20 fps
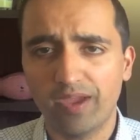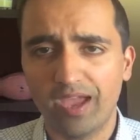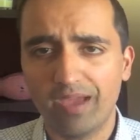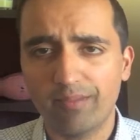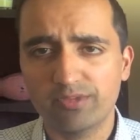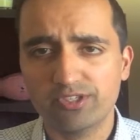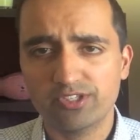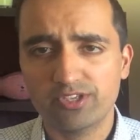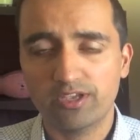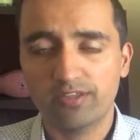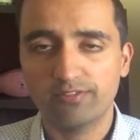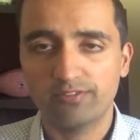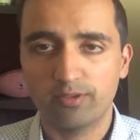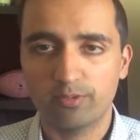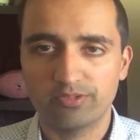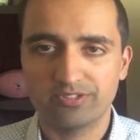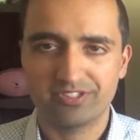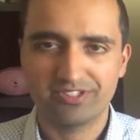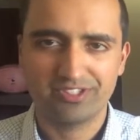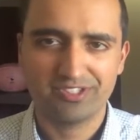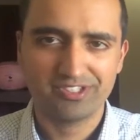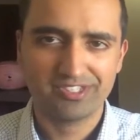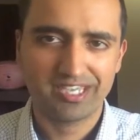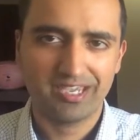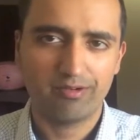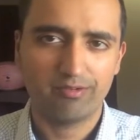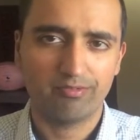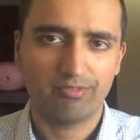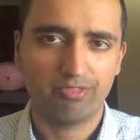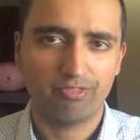Amazon, there was a
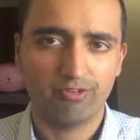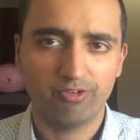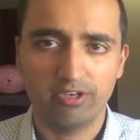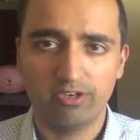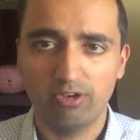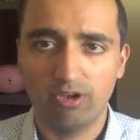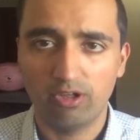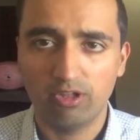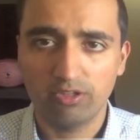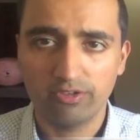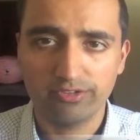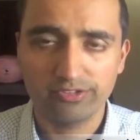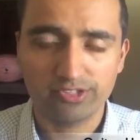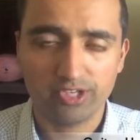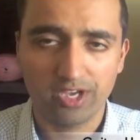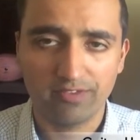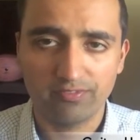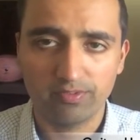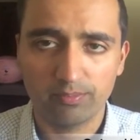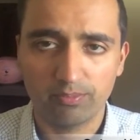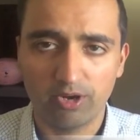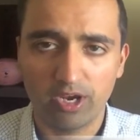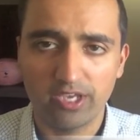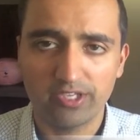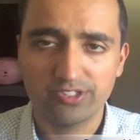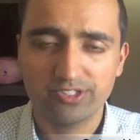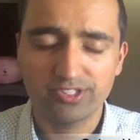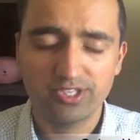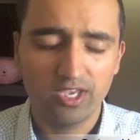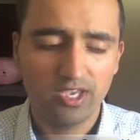discount of $30 off the
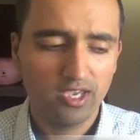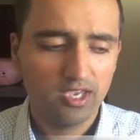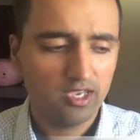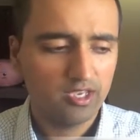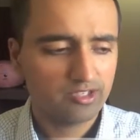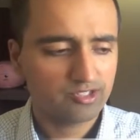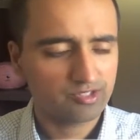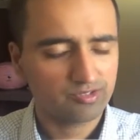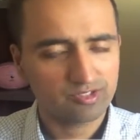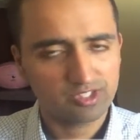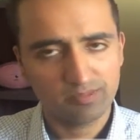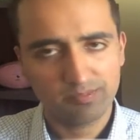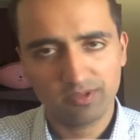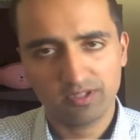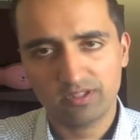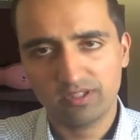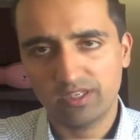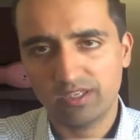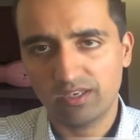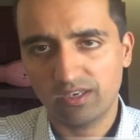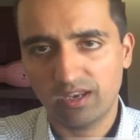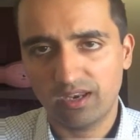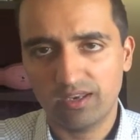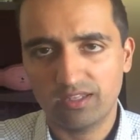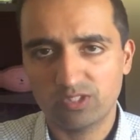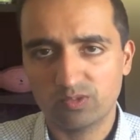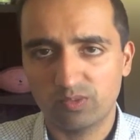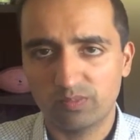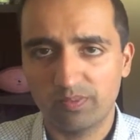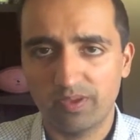price. So typically
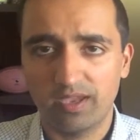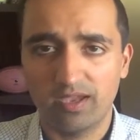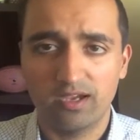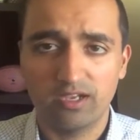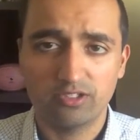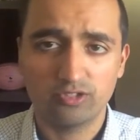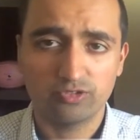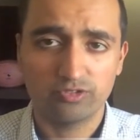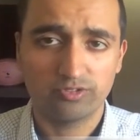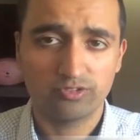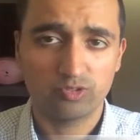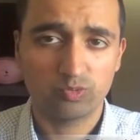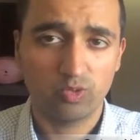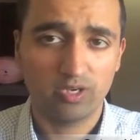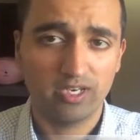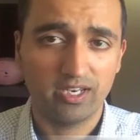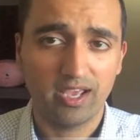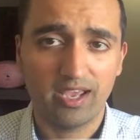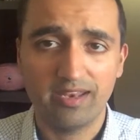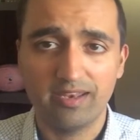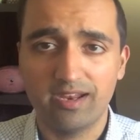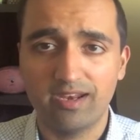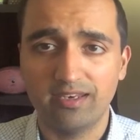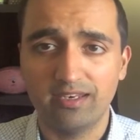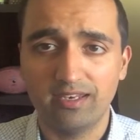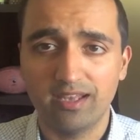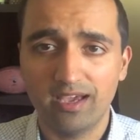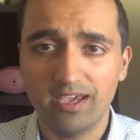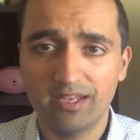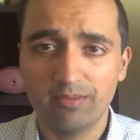Canadians will pay
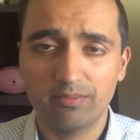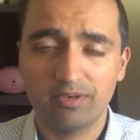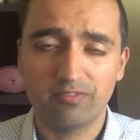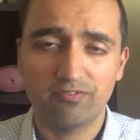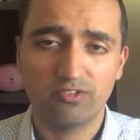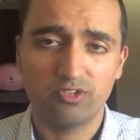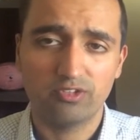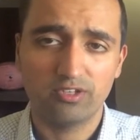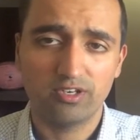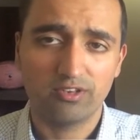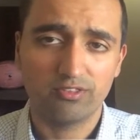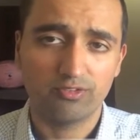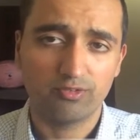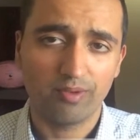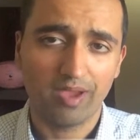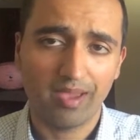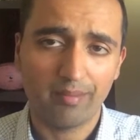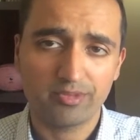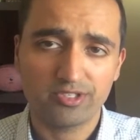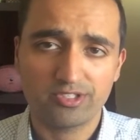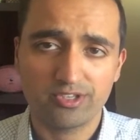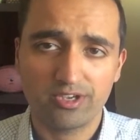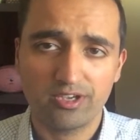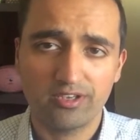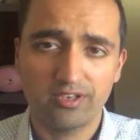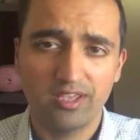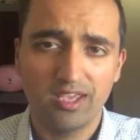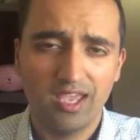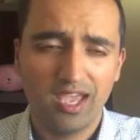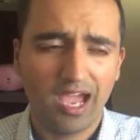$129.99, but if you did it through
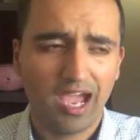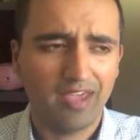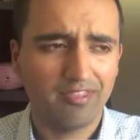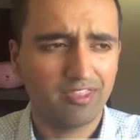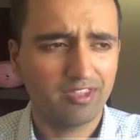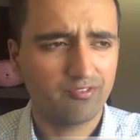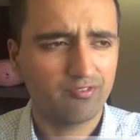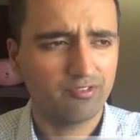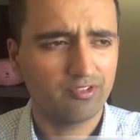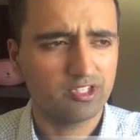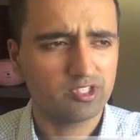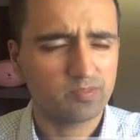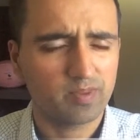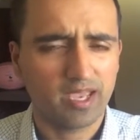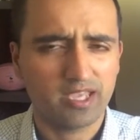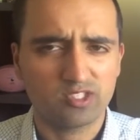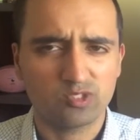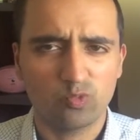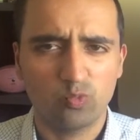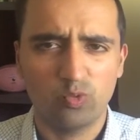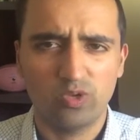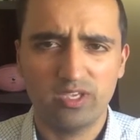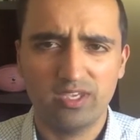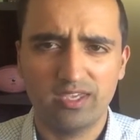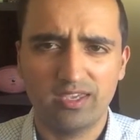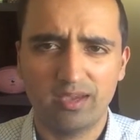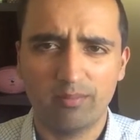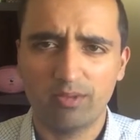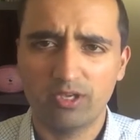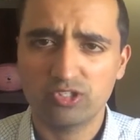Amazon, I think for this past
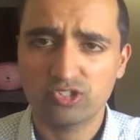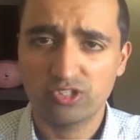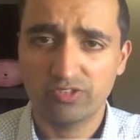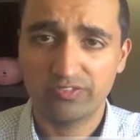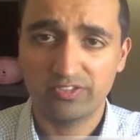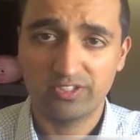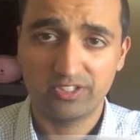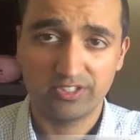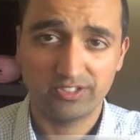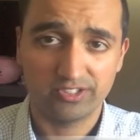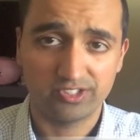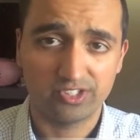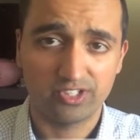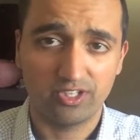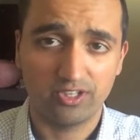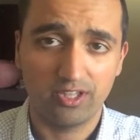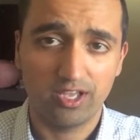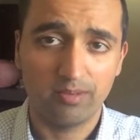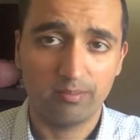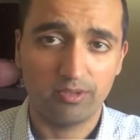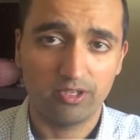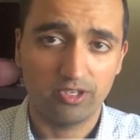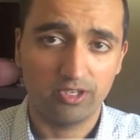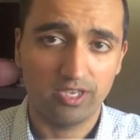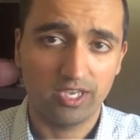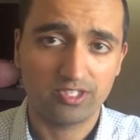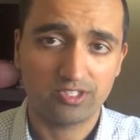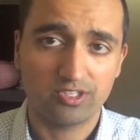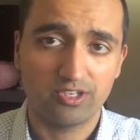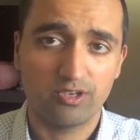week, I'm not sure if the deal's still on, but you
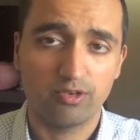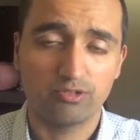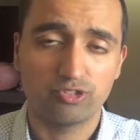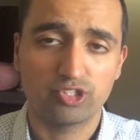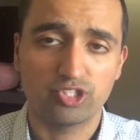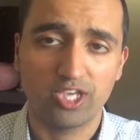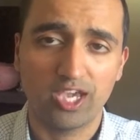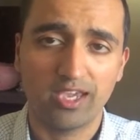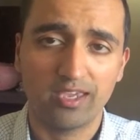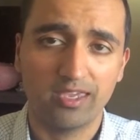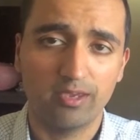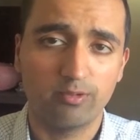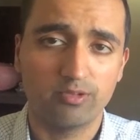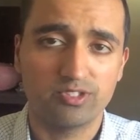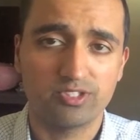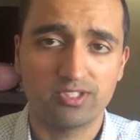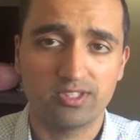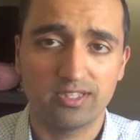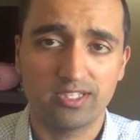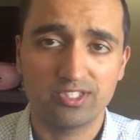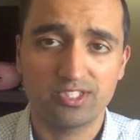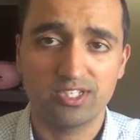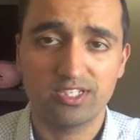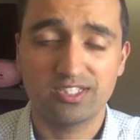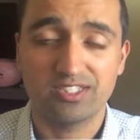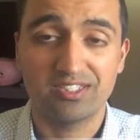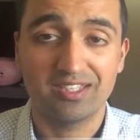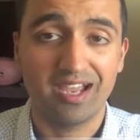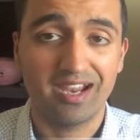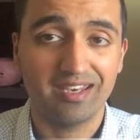guys can go check. It was listed
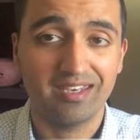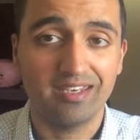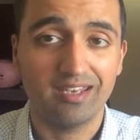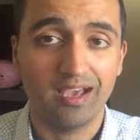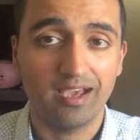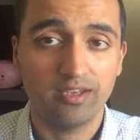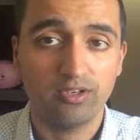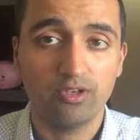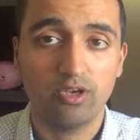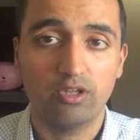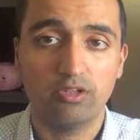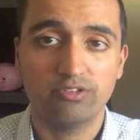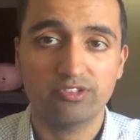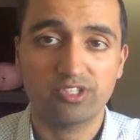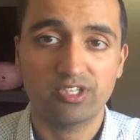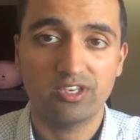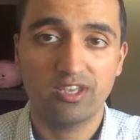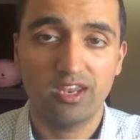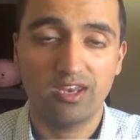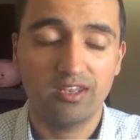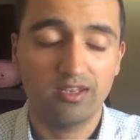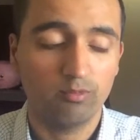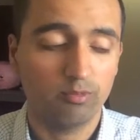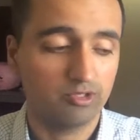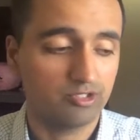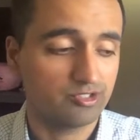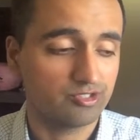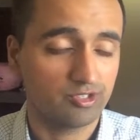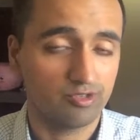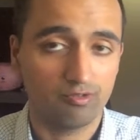as $99 Canadian,
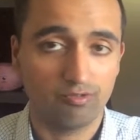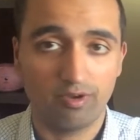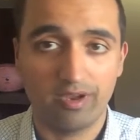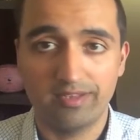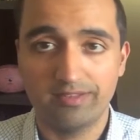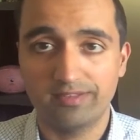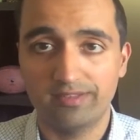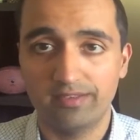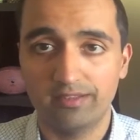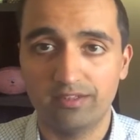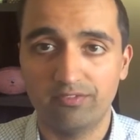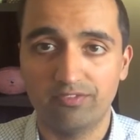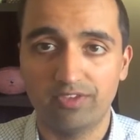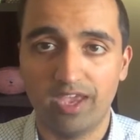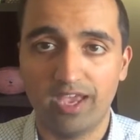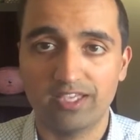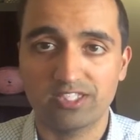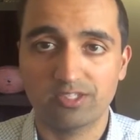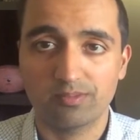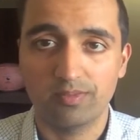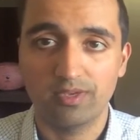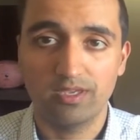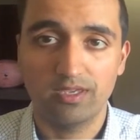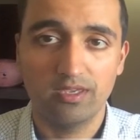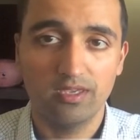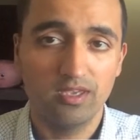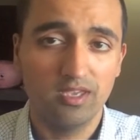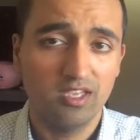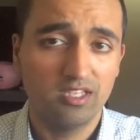which is a great deal if you ask me.